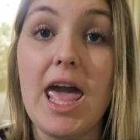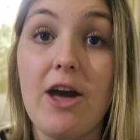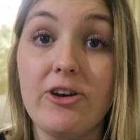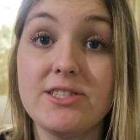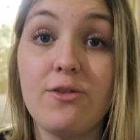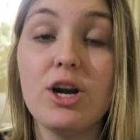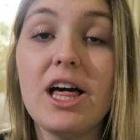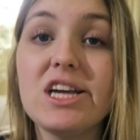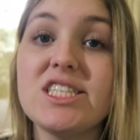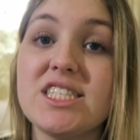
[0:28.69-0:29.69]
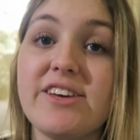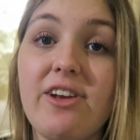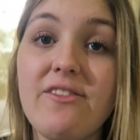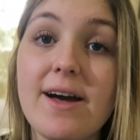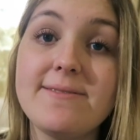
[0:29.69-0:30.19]
it was
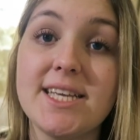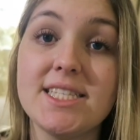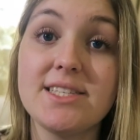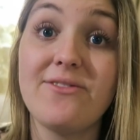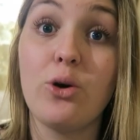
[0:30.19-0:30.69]
$4.75